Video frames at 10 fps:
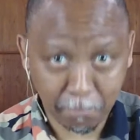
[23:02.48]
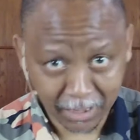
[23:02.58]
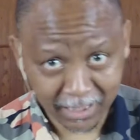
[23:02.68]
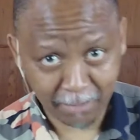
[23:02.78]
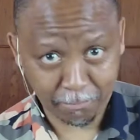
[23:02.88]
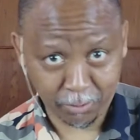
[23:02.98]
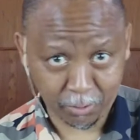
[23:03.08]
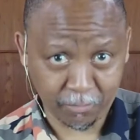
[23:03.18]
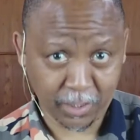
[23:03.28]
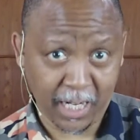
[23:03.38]
principles
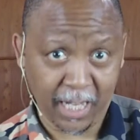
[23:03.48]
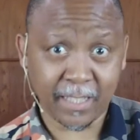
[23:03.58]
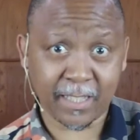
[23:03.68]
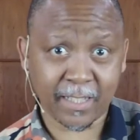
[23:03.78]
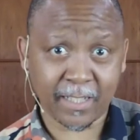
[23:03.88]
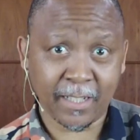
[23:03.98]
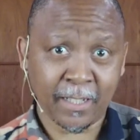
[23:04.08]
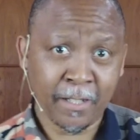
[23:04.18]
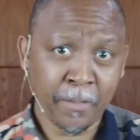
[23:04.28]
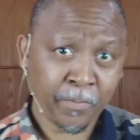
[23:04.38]
of Christ.
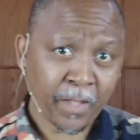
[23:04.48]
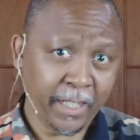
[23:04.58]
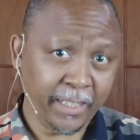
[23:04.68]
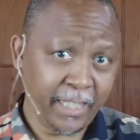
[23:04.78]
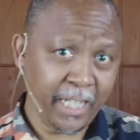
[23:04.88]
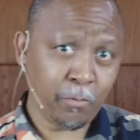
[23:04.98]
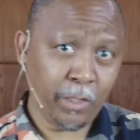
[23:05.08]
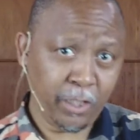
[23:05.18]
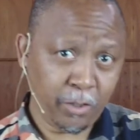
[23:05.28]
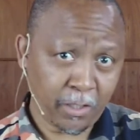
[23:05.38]
And yet when
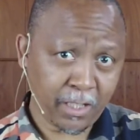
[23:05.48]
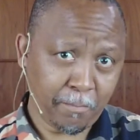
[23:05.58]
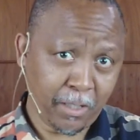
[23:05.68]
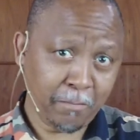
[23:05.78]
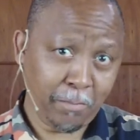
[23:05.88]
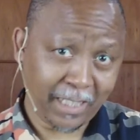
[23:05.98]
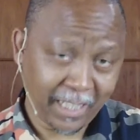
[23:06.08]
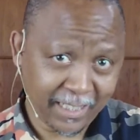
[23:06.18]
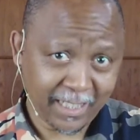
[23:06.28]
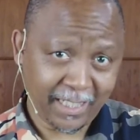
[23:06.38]
he talks about
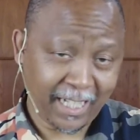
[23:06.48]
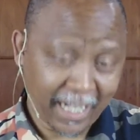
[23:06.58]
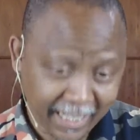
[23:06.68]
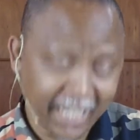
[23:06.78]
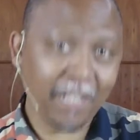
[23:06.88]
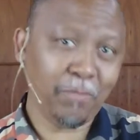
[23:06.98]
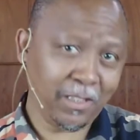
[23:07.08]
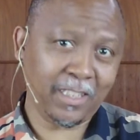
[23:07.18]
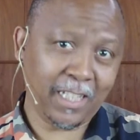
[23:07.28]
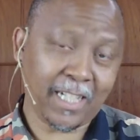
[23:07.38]
Melchizedek, again we
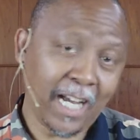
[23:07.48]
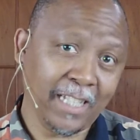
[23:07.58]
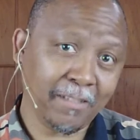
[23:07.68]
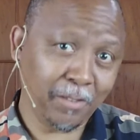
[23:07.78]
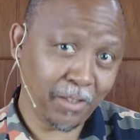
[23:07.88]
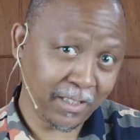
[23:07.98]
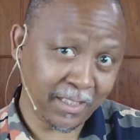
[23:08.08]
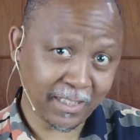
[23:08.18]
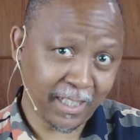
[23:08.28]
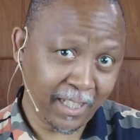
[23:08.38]
see Christ, because he's
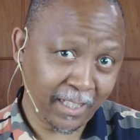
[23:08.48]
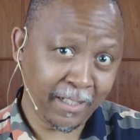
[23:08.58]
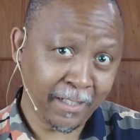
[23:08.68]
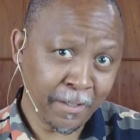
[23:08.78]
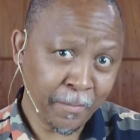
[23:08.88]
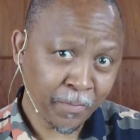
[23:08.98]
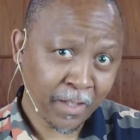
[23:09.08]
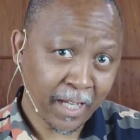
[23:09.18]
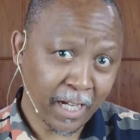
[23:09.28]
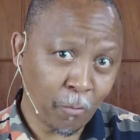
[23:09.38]
saying,
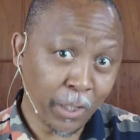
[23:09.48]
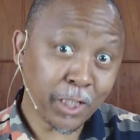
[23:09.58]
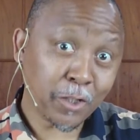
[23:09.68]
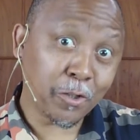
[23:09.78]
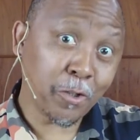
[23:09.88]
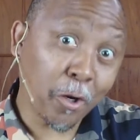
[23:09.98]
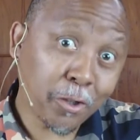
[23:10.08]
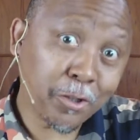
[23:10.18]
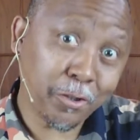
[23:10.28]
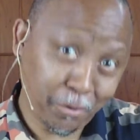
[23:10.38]
I wanted to talk
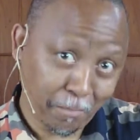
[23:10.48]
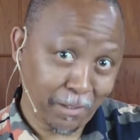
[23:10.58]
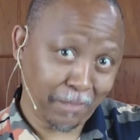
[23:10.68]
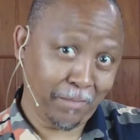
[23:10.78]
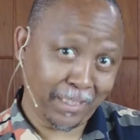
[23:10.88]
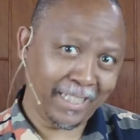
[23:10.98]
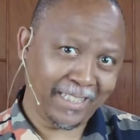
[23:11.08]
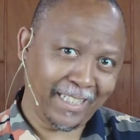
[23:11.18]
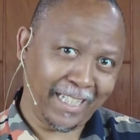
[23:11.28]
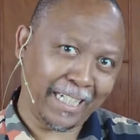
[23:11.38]
to you about
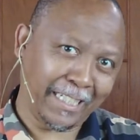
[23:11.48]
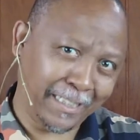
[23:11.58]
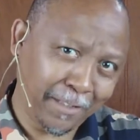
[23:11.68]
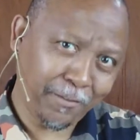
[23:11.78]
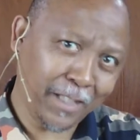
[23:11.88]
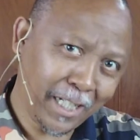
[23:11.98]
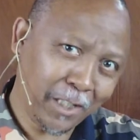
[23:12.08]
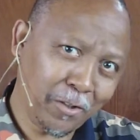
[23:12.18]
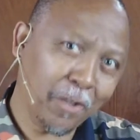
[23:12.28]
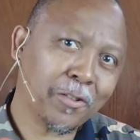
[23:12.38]
Melchizedek, difficult
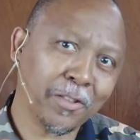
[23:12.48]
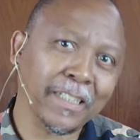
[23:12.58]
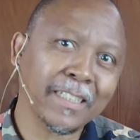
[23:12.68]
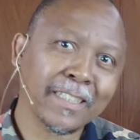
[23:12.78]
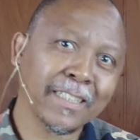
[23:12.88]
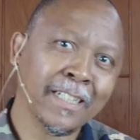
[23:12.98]
doctrines.